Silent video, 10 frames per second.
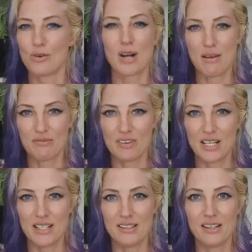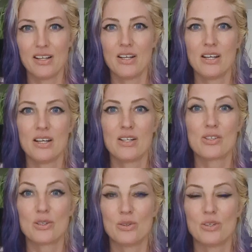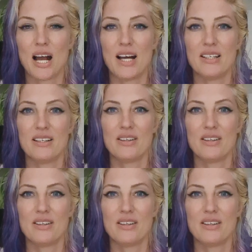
or comforting to look at.